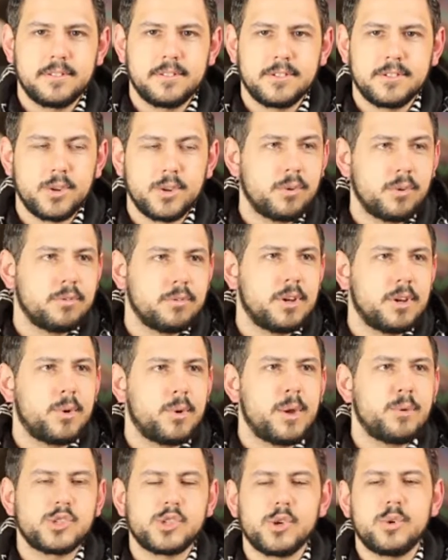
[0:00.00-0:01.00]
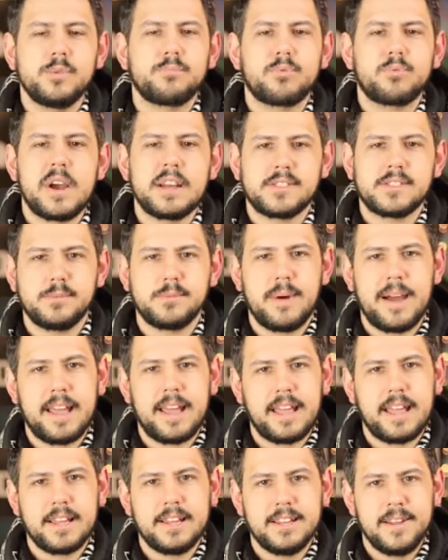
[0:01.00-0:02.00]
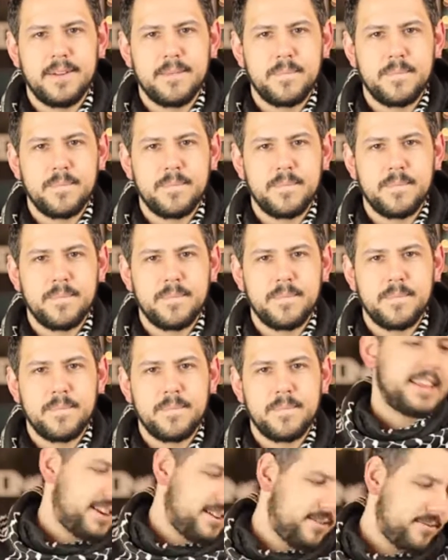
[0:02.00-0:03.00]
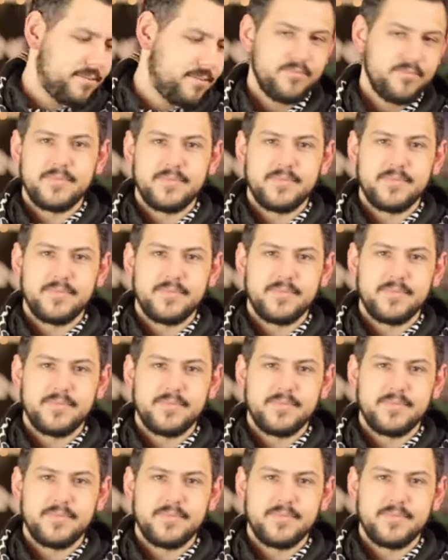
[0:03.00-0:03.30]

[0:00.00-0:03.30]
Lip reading: So, he was so impressed by the fact that